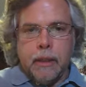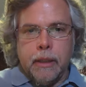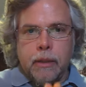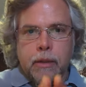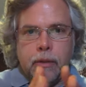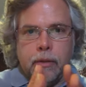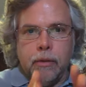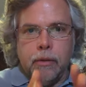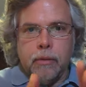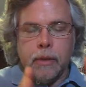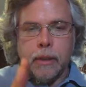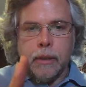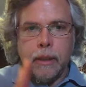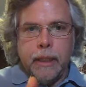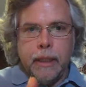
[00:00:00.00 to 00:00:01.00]
into
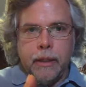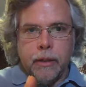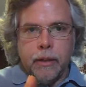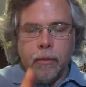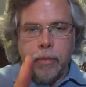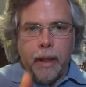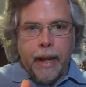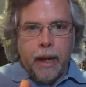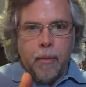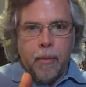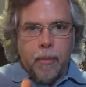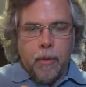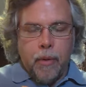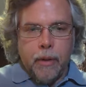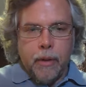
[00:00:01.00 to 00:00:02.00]
and link your
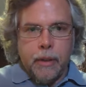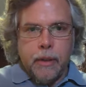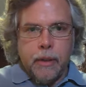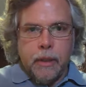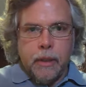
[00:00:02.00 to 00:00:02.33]
Blackboard